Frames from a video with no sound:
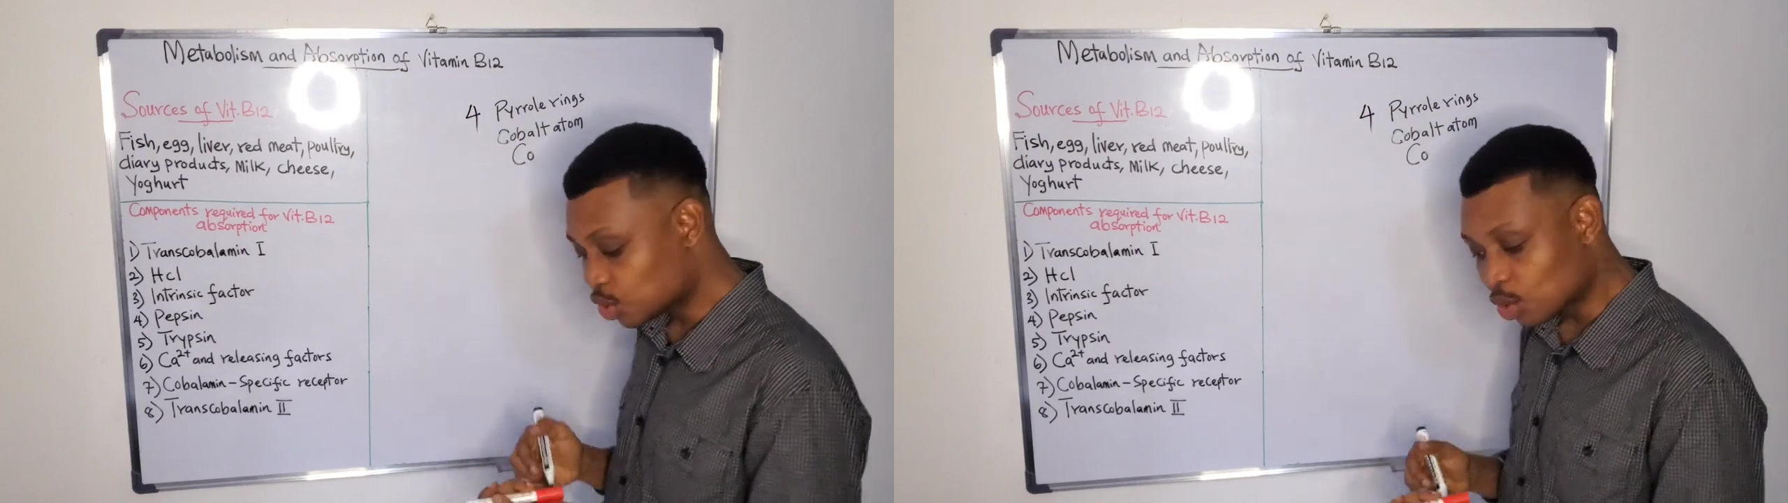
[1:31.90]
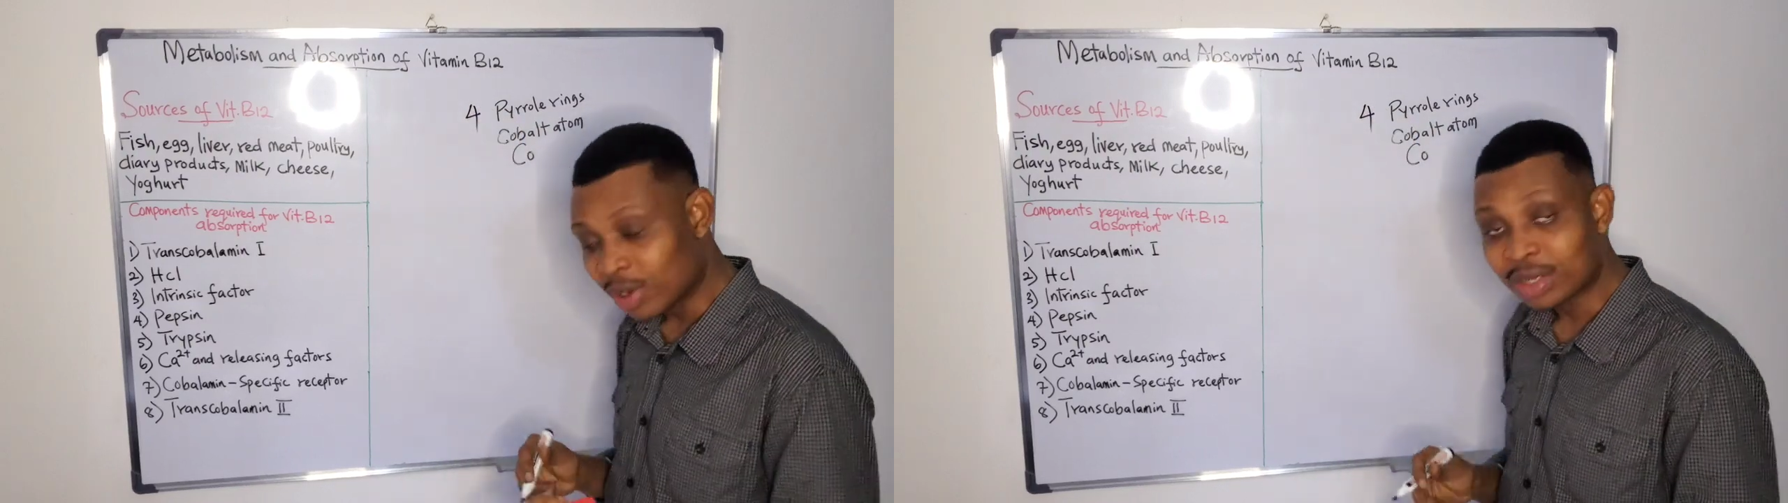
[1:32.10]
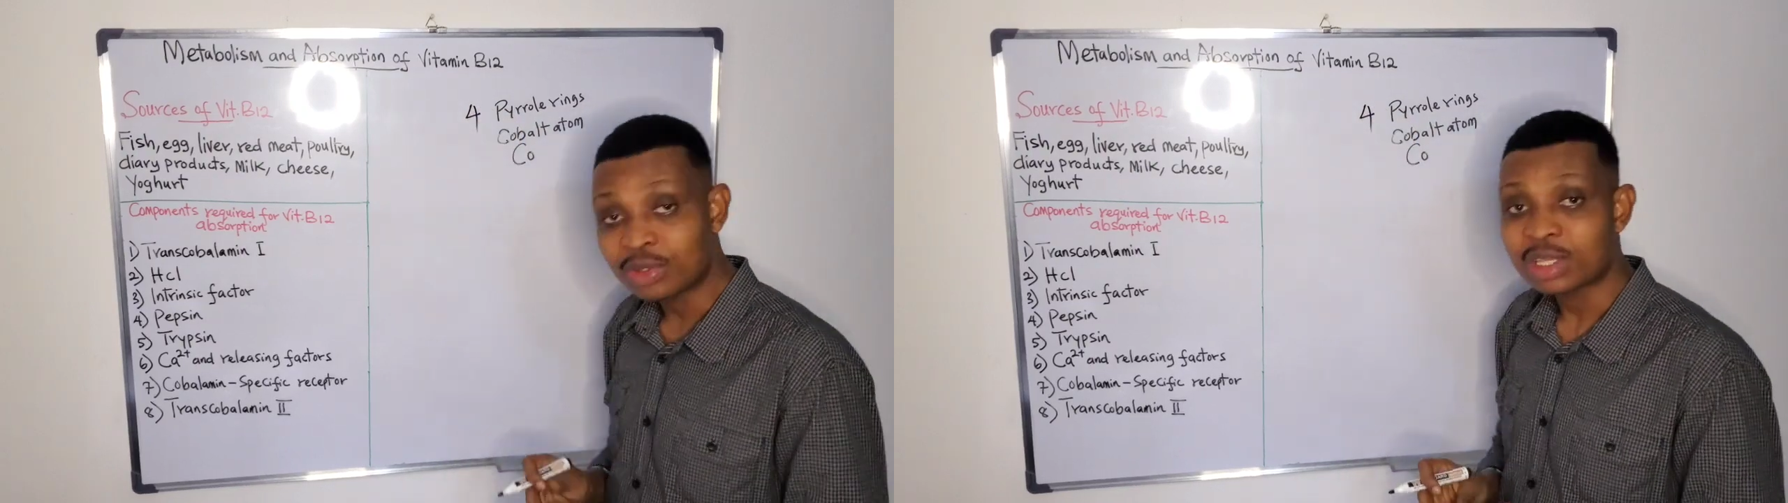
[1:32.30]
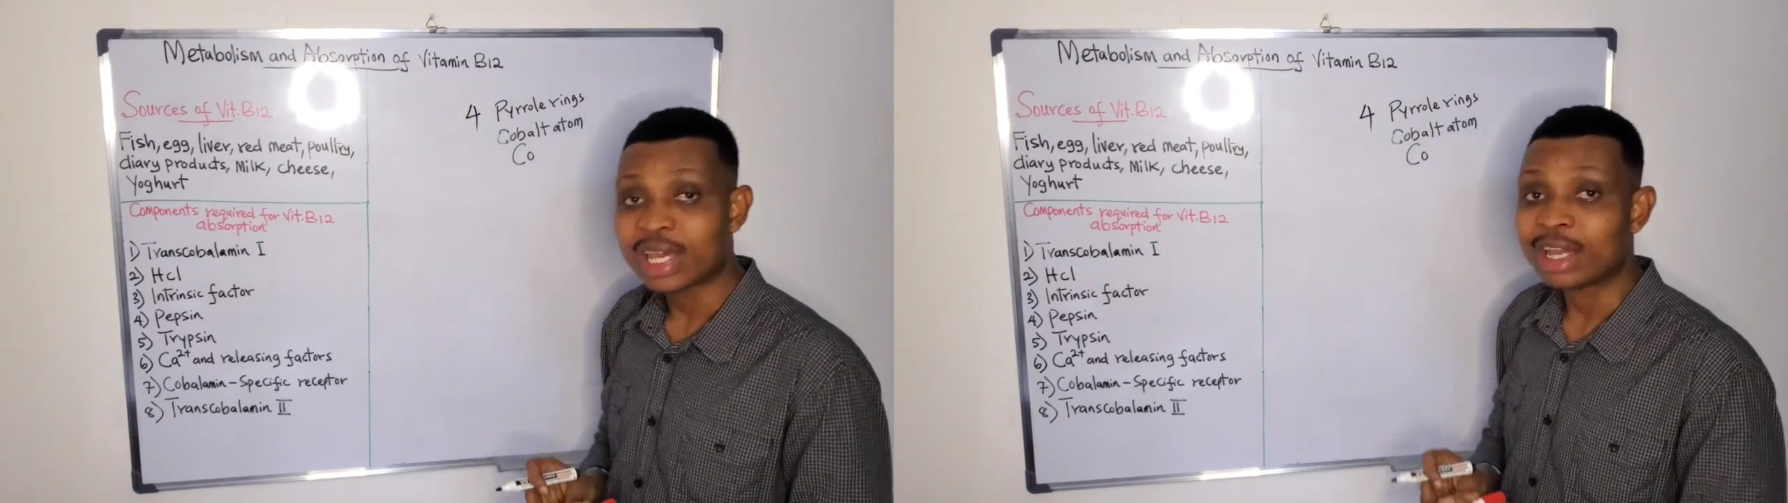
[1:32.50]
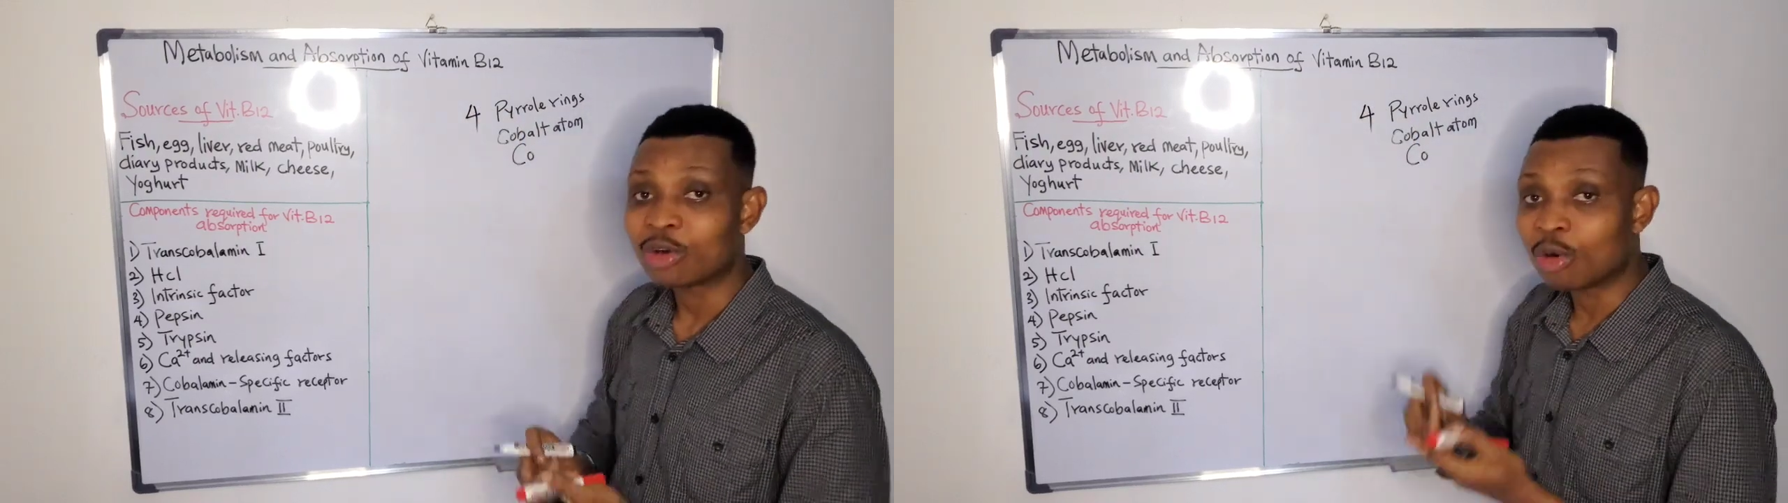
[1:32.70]

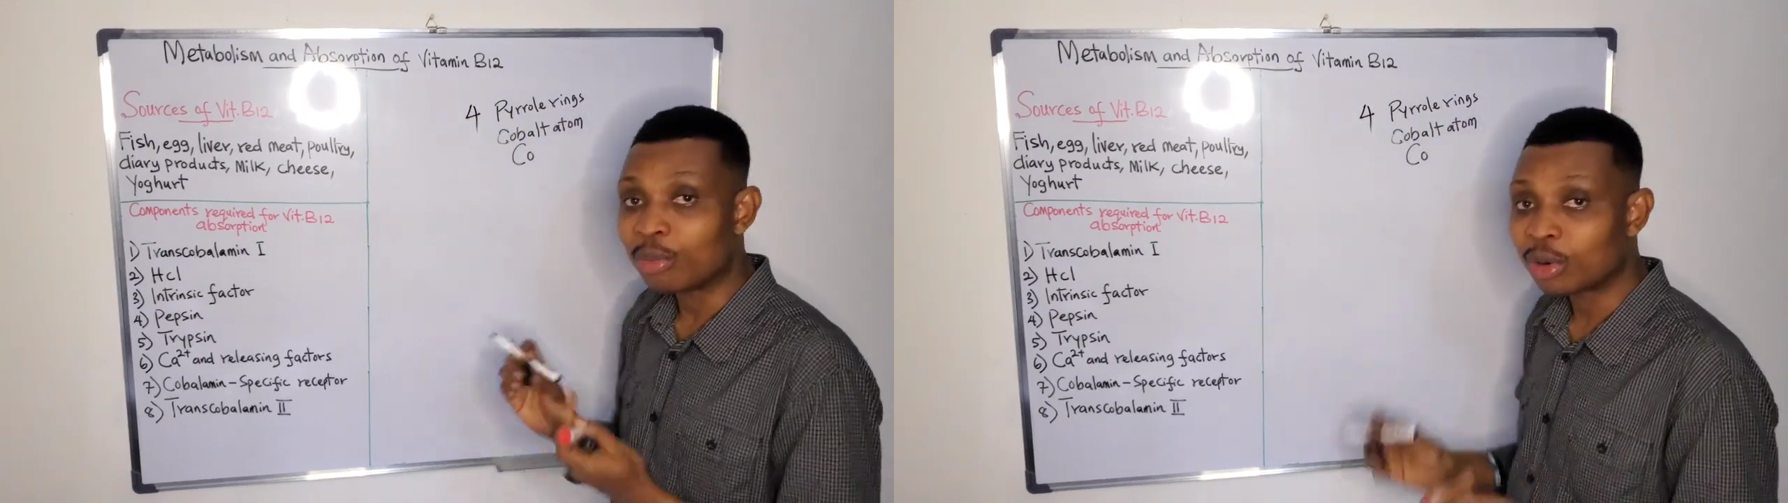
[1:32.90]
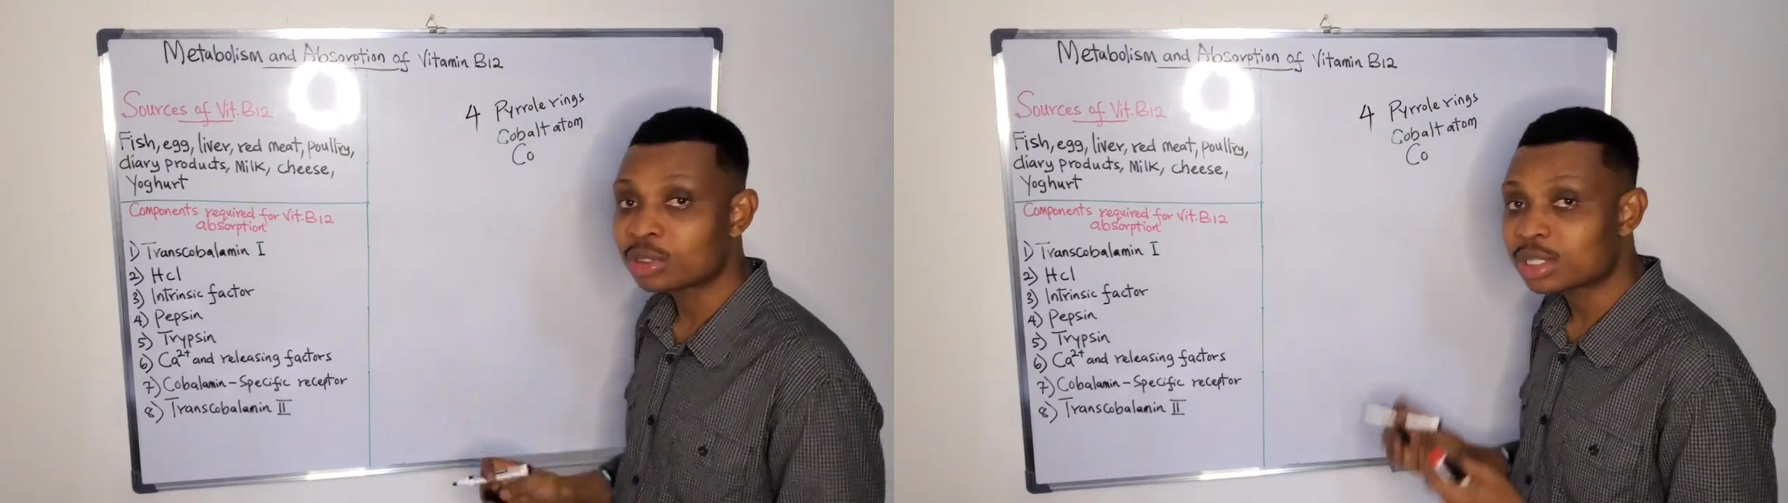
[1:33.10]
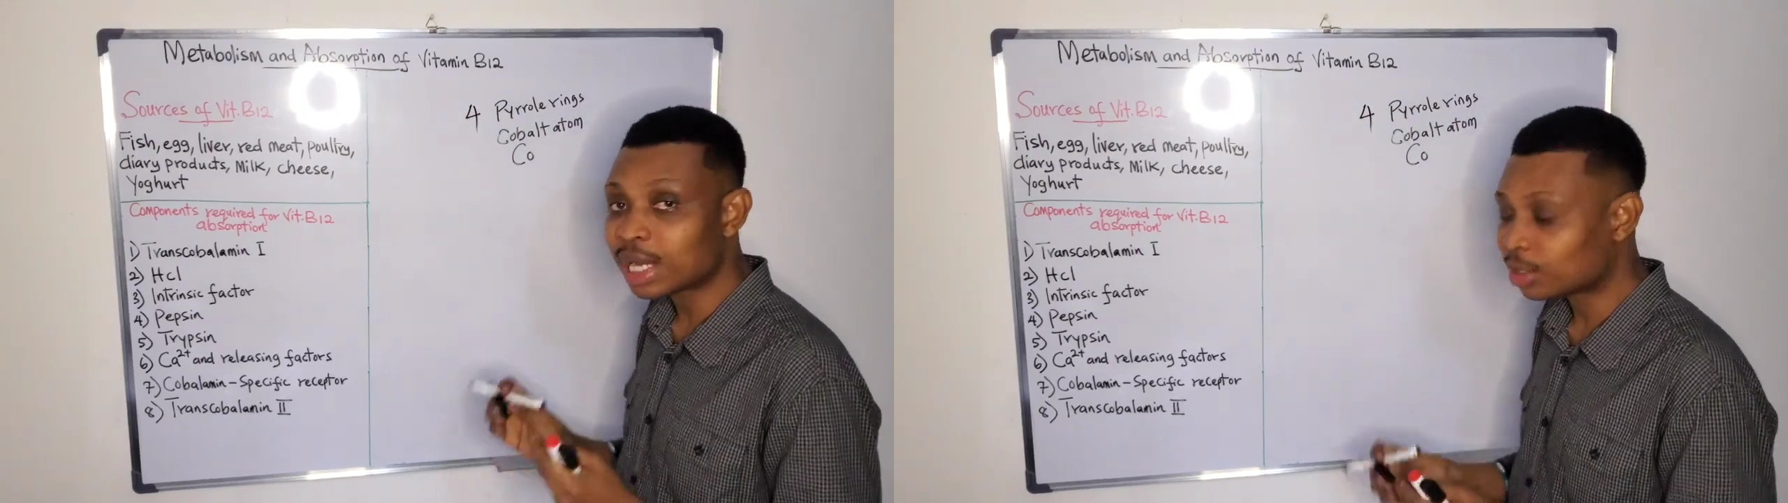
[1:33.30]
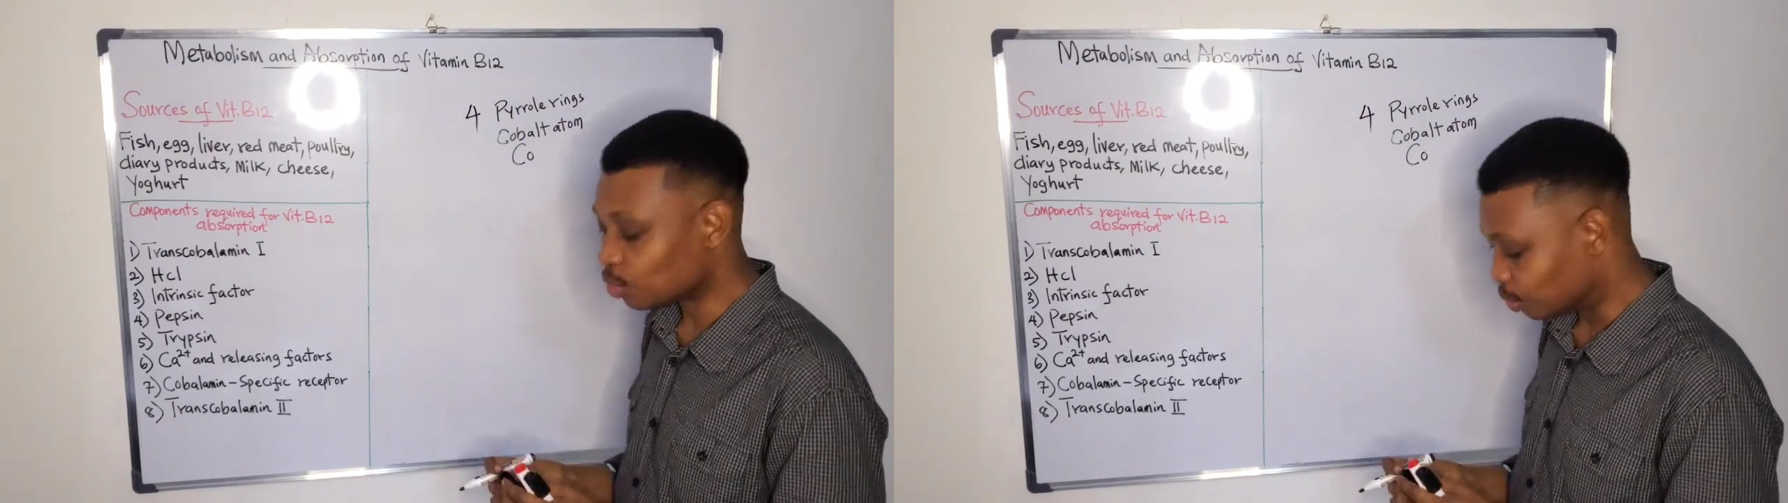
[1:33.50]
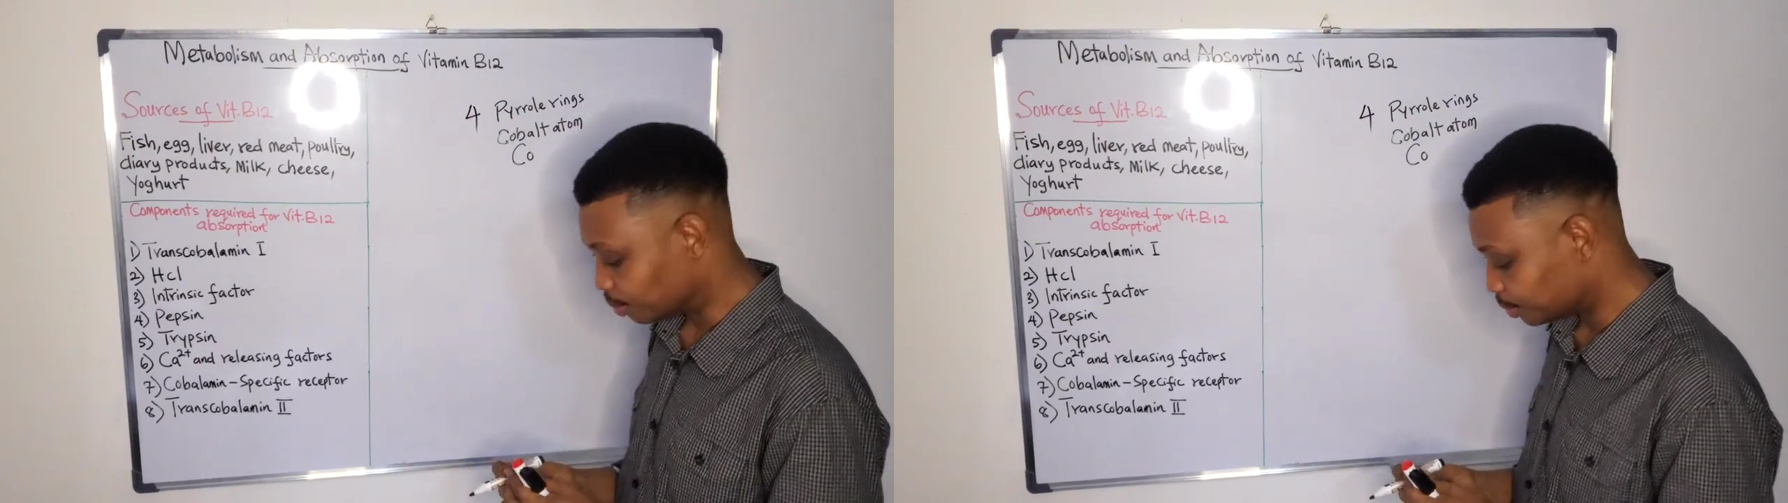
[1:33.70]
surrounds a cobalt
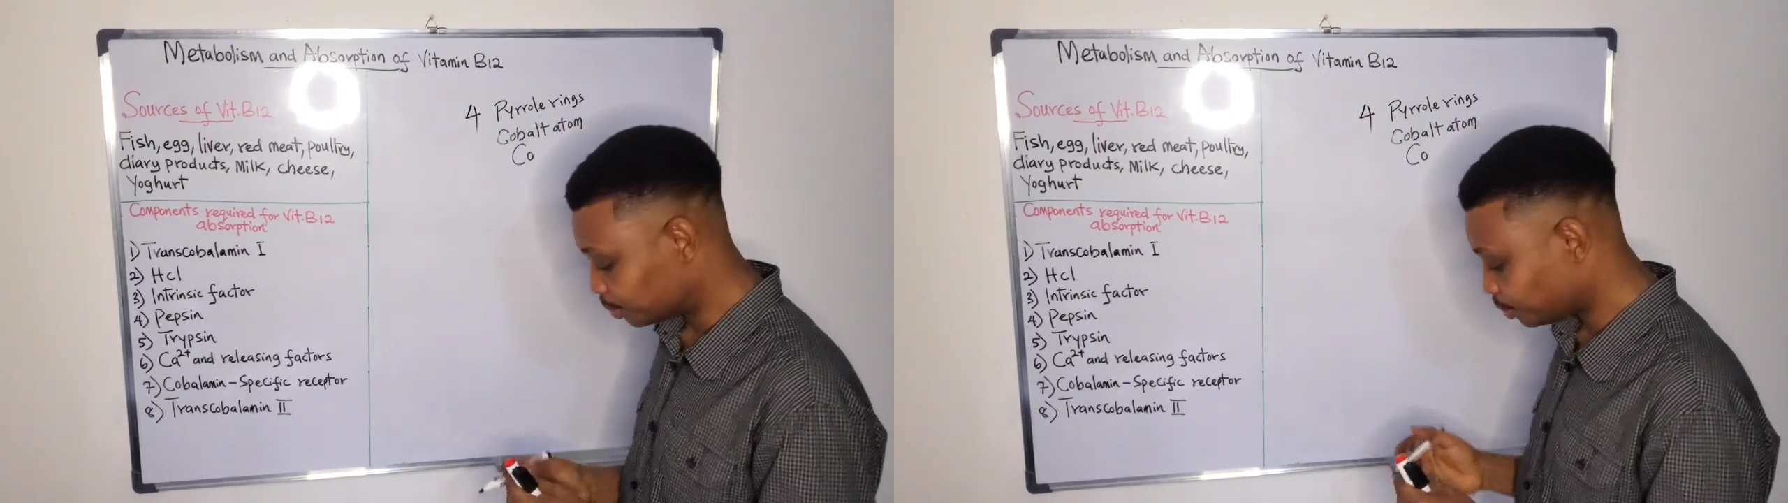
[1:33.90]
atom.